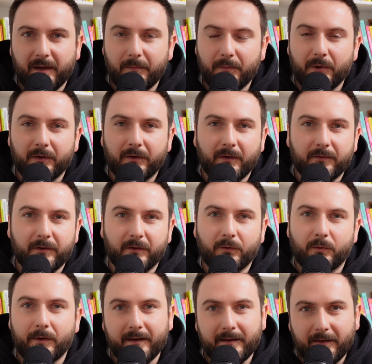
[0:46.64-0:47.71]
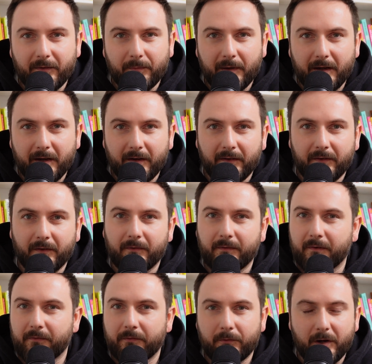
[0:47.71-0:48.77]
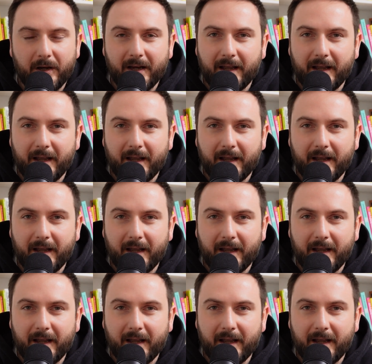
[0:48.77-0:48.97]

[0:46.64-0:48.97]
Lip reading: they booked over 20 speakers over 3